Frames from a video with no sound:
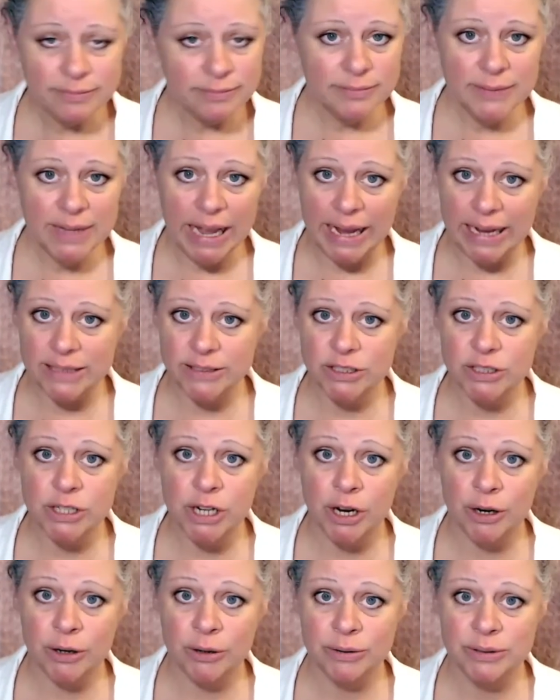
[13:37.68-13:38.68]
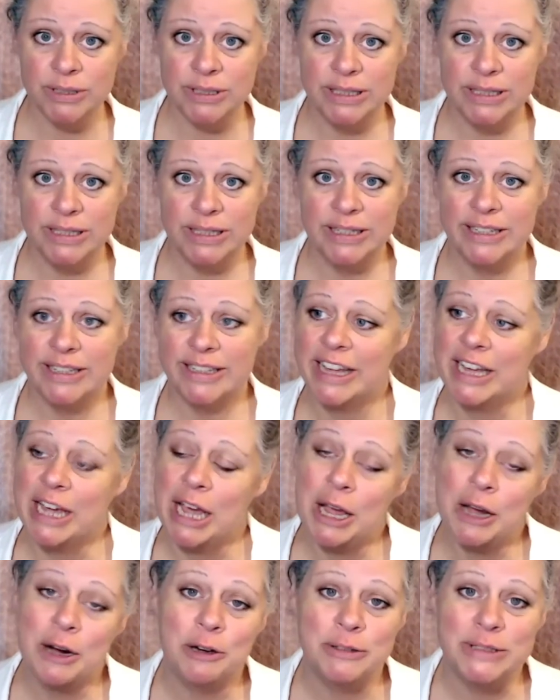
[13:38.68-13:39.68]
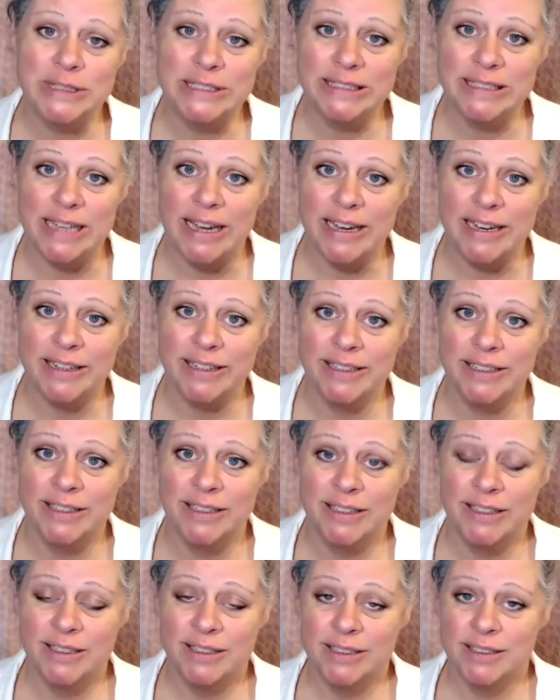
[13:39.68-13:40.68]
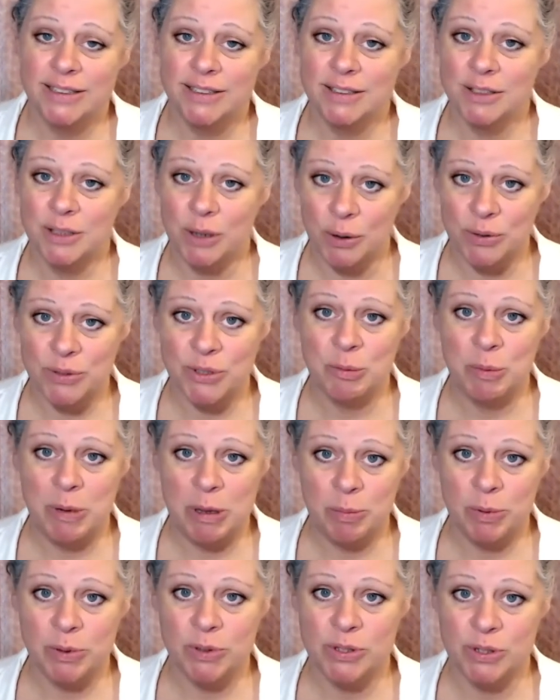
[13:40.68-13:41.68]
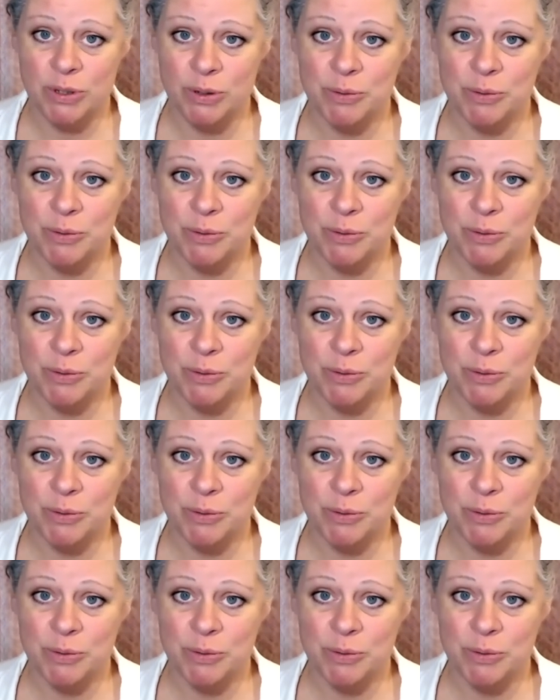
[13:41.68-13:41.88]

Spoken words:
as you know, like I always say, ghosts are people too.